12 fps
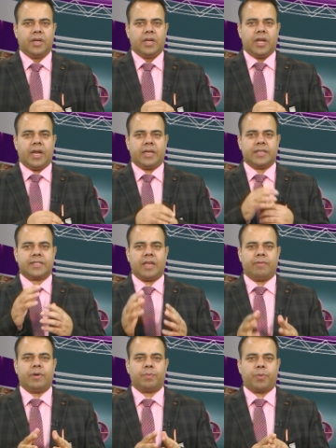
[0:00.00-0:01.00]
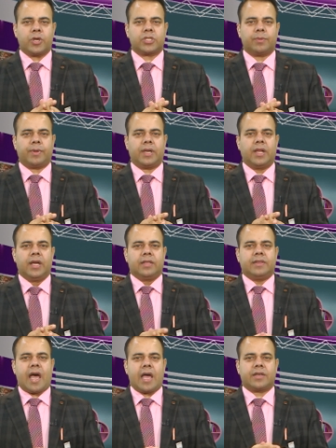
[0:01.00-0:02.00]
It is even possible
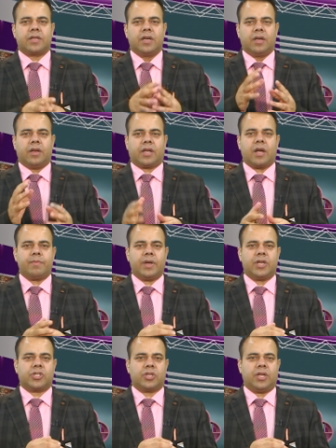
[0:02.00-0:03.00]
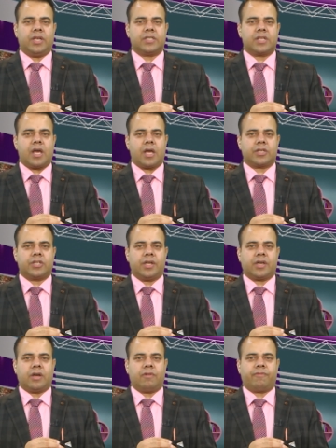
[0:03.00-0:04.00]
that recombination is largely
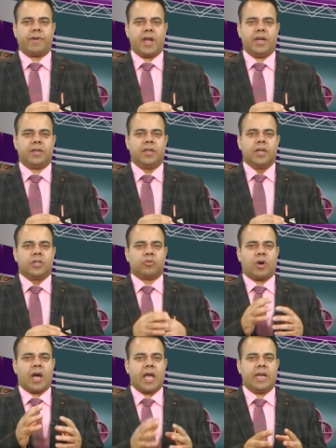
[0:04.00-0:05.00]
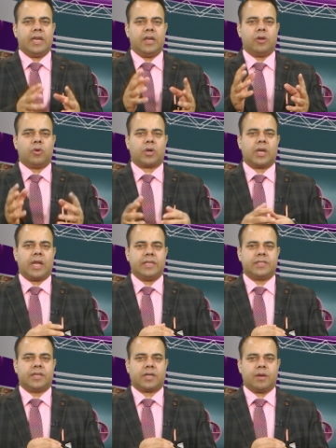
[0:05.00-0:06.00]
confined to highly
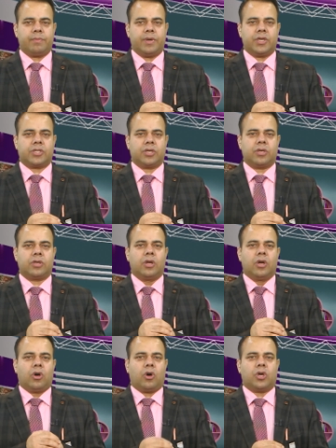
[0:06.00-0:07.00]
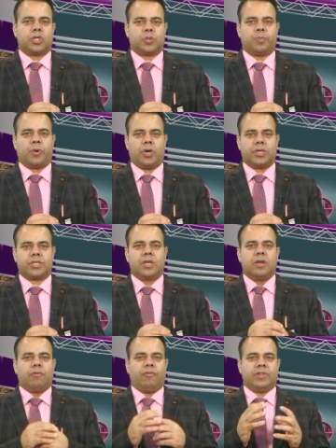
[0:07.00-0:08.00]
localized recombination hotspots
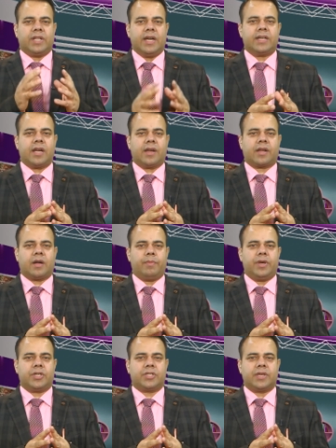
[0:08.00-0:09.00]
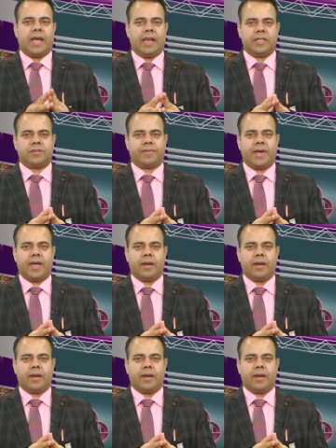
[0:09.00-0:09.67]
with little recombination elsewhere.